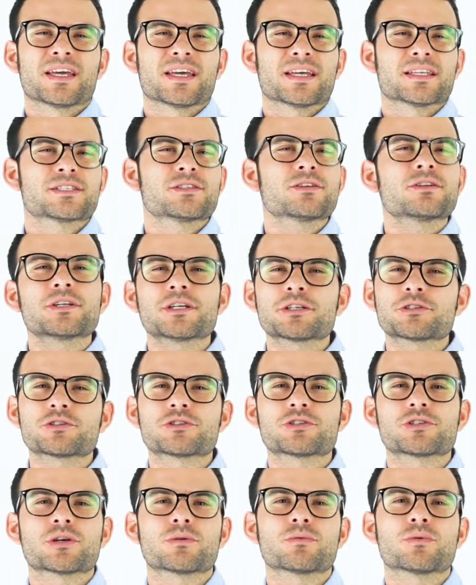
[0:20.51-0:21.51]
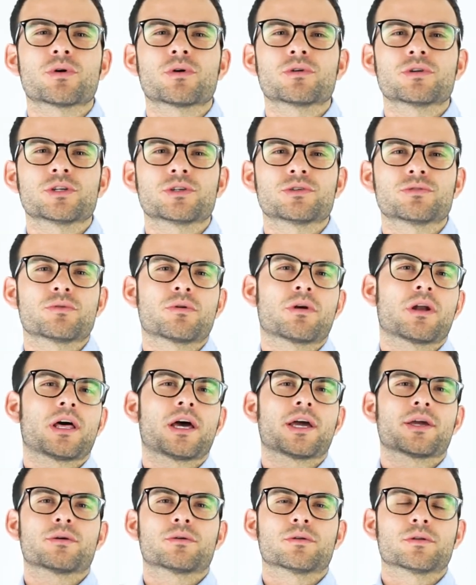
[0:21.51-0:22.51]
It's not necessary only to
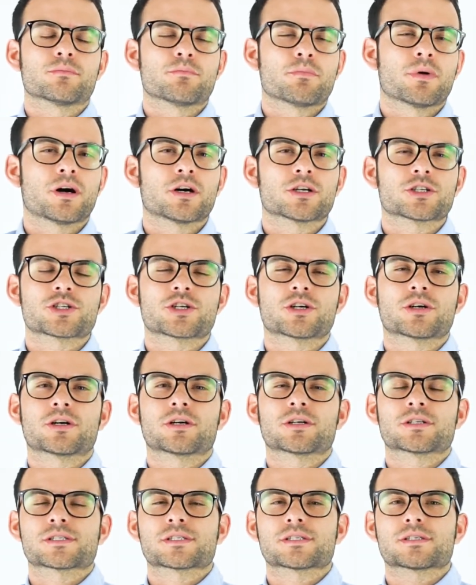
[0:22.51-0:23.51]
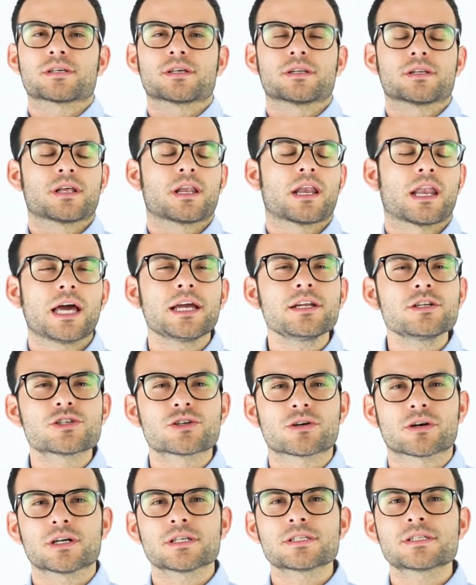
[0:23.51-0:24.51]
rely on bar charts and line
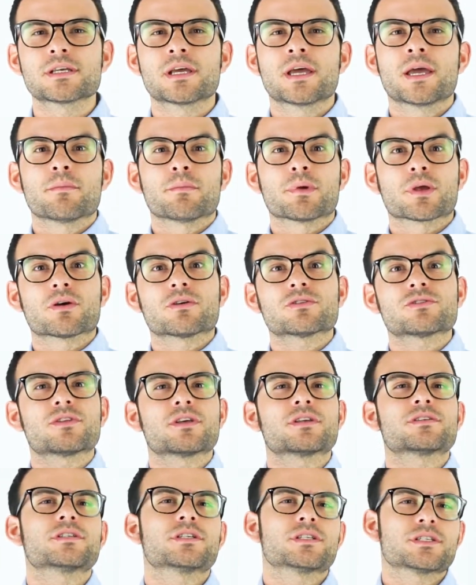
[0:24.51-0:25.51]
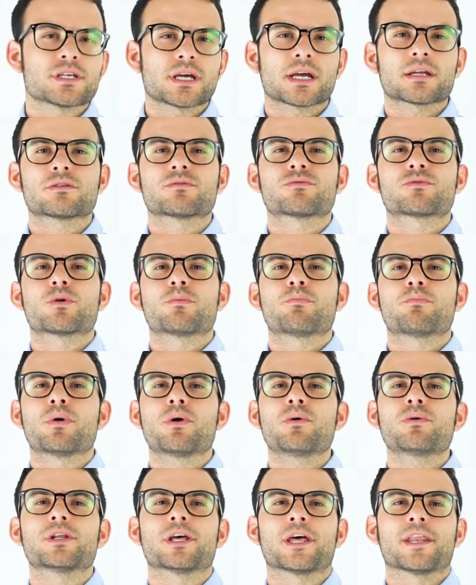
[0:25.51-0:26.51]
charts, because there's an interactive
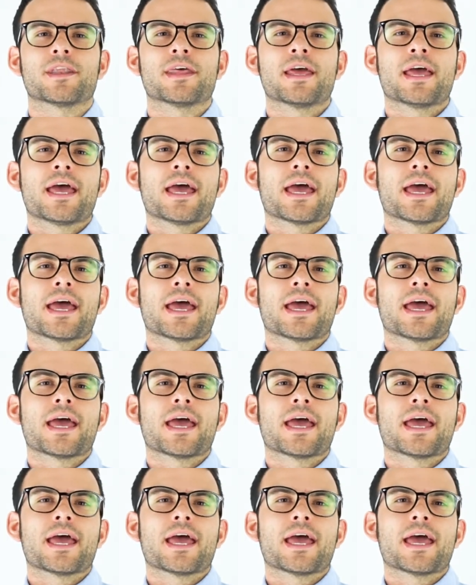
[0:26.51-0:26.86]
component.